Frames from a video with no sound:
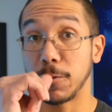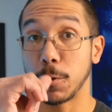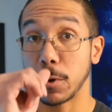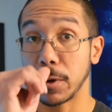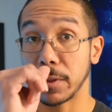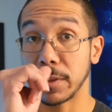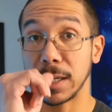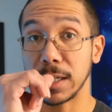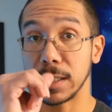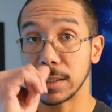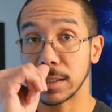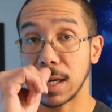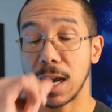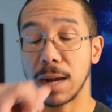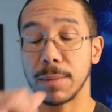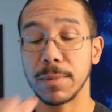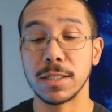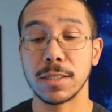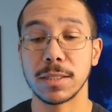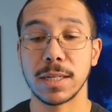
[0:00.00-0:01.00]
forth in his
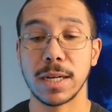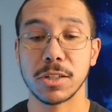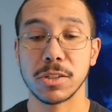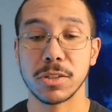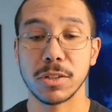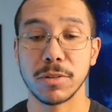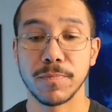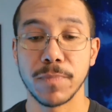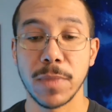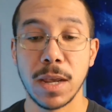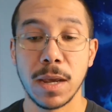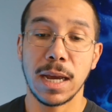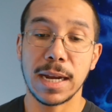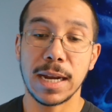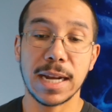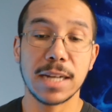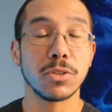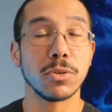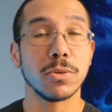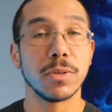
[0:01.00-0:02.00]
comment section,
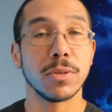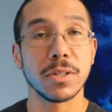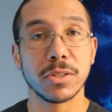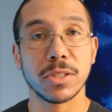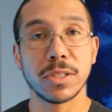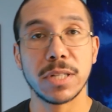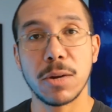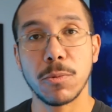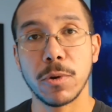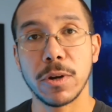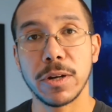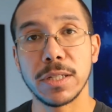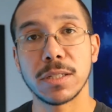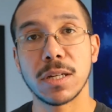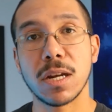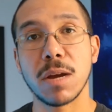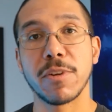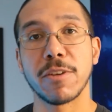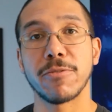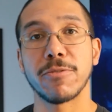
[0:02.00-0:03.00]
and I do understand where he's
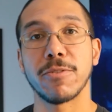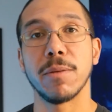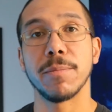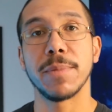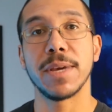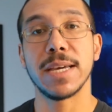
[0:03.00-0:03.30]
coming from.